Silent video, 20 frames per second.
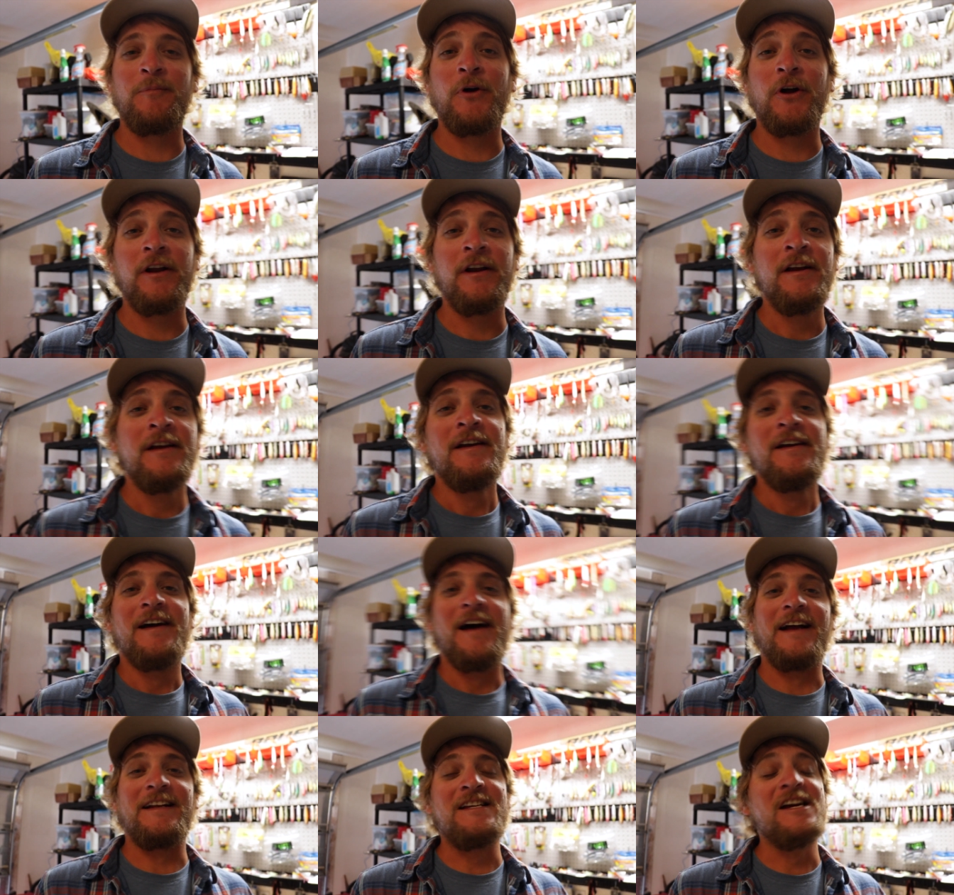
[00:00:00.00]
But
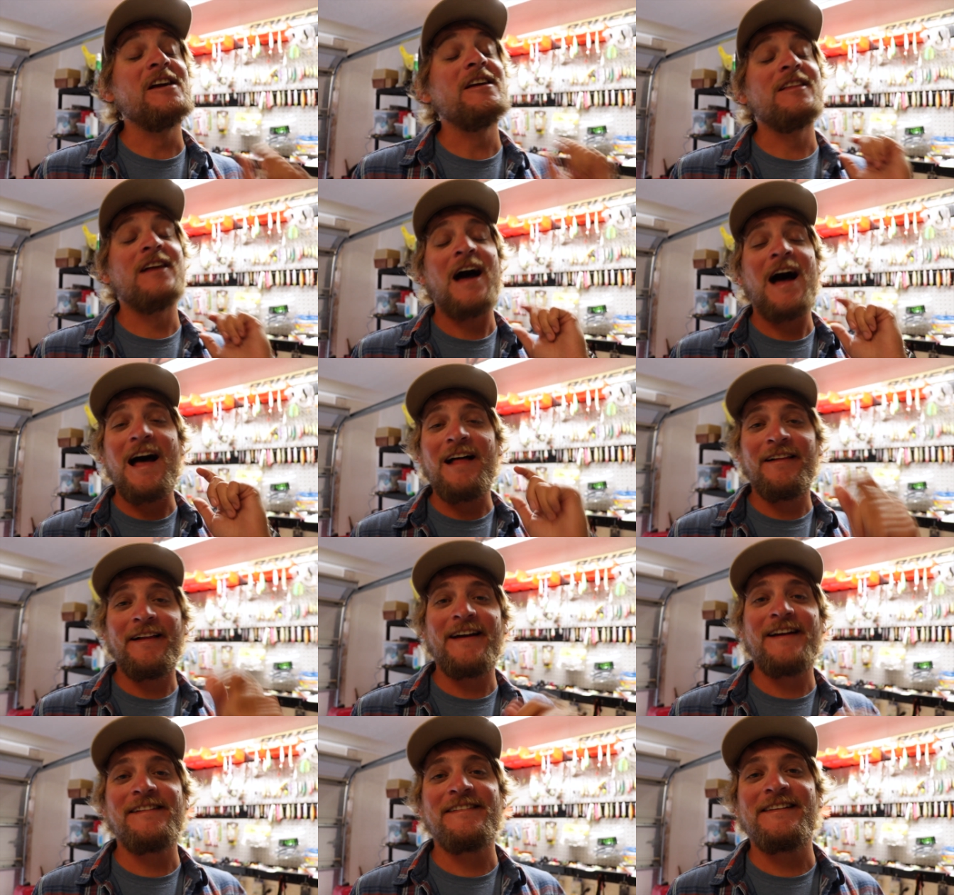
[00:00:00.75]
I tell you the
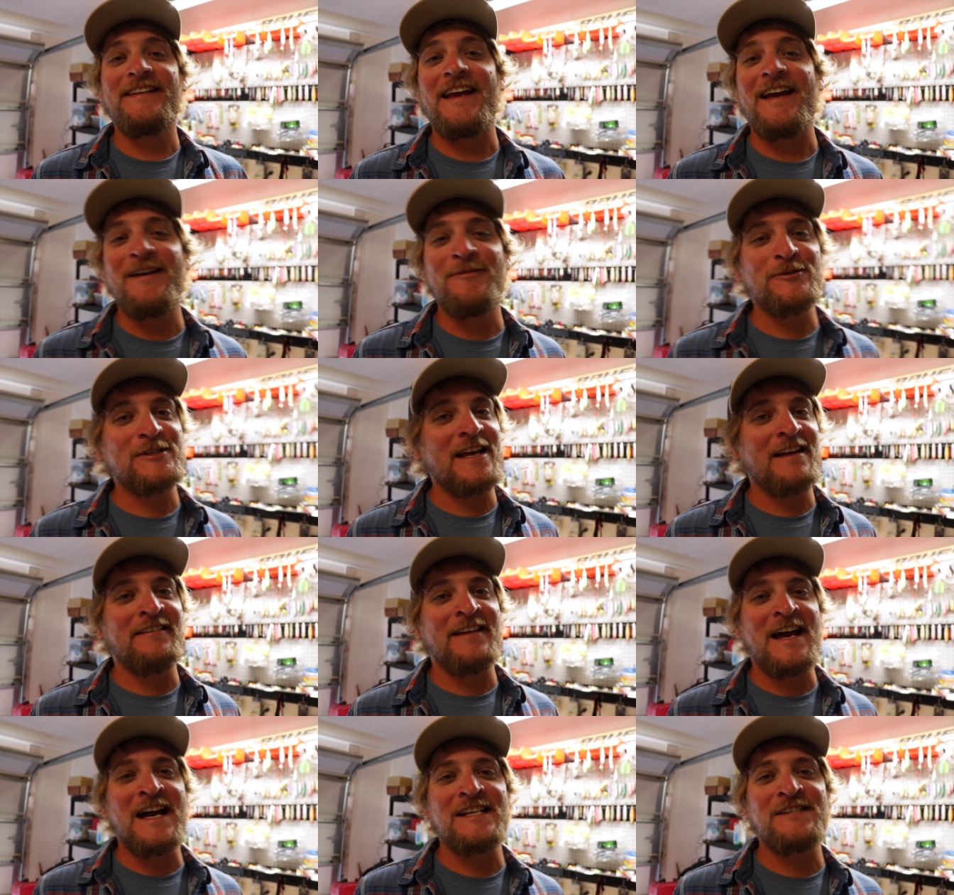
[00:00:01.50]
highlight of the day was
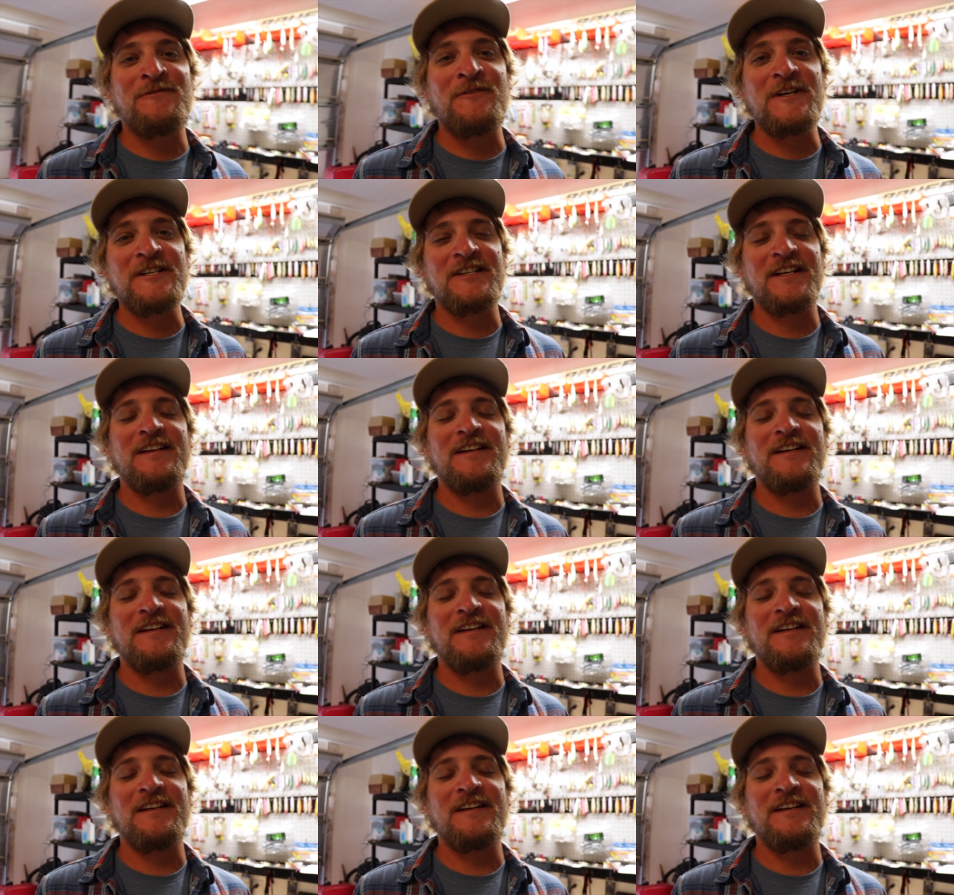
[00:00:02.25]
that last fish.